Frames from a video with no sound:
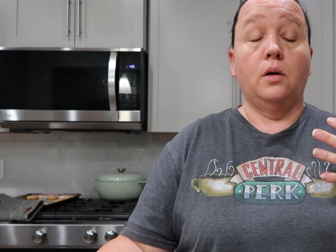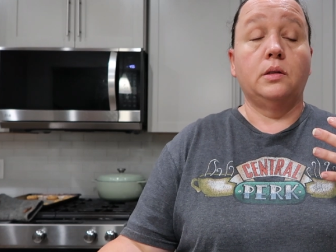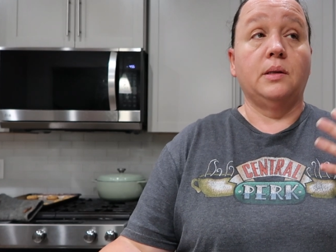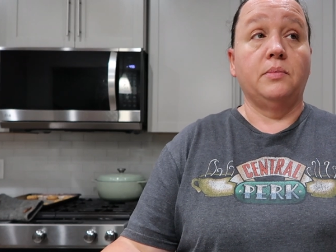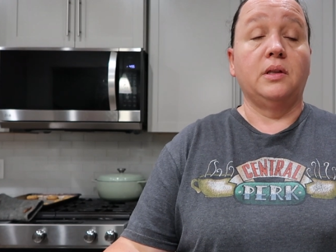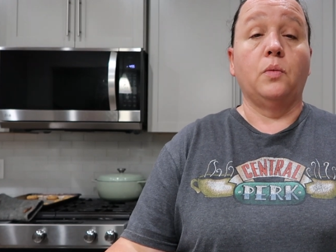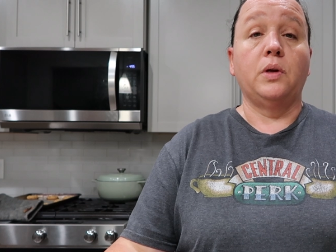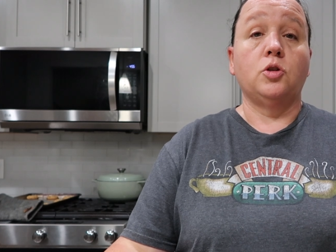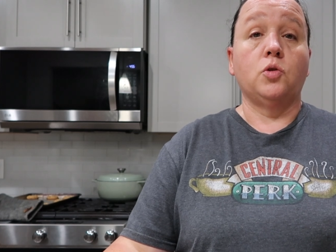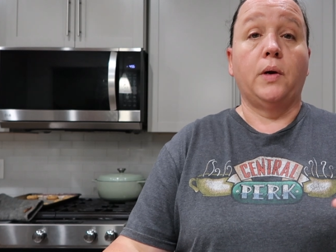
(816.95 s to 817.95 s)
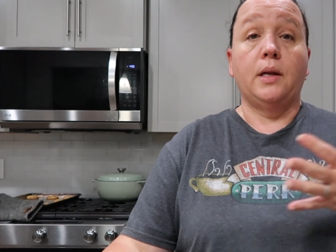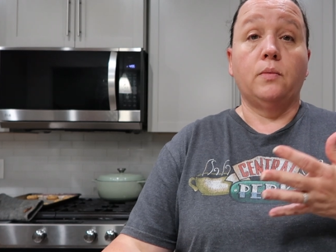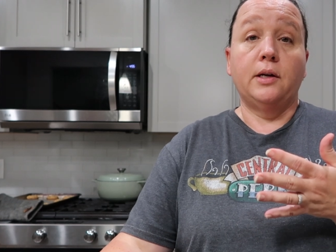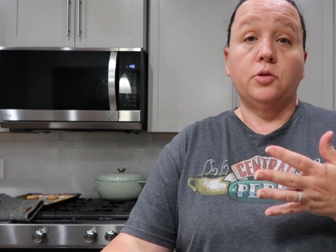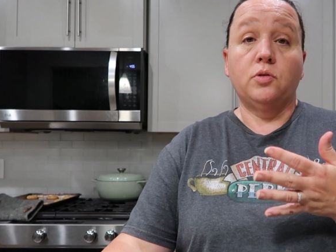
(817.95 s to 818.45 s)
something that we enjoy at a
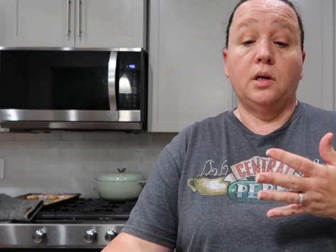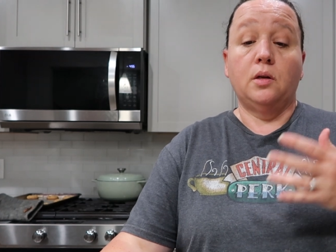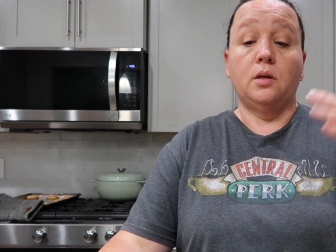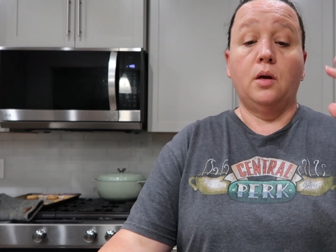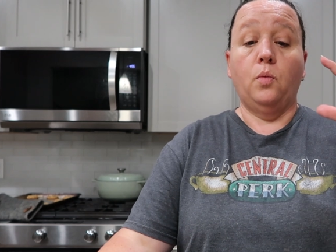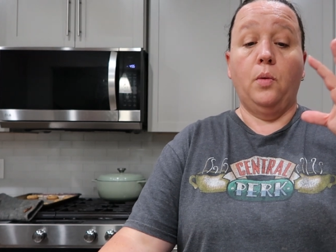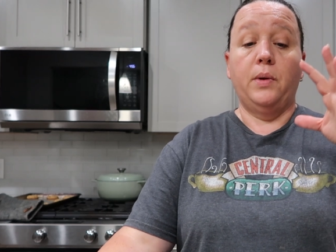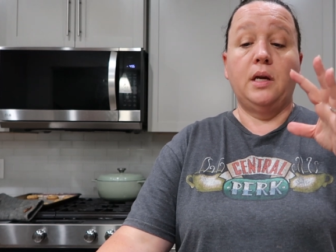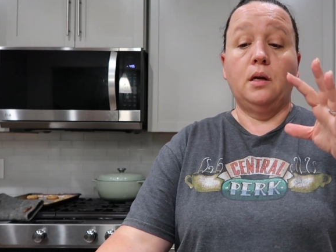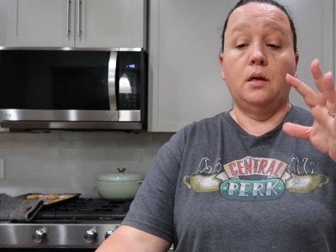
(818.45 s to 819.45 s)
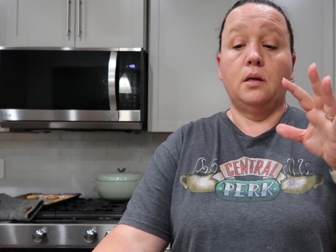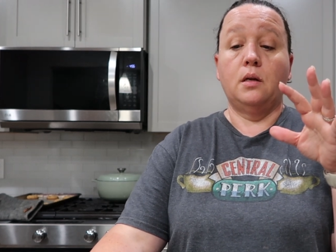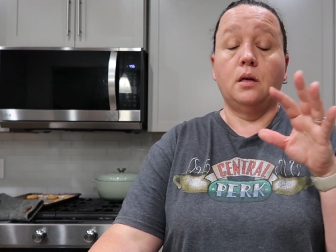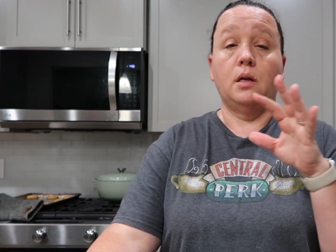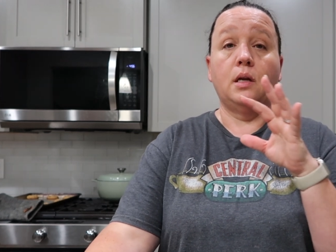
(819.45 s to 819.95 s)
restaurant where we
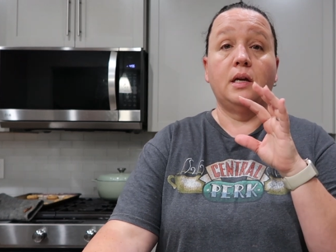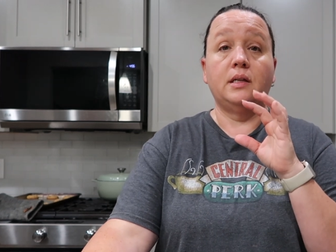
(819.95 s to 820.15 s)
can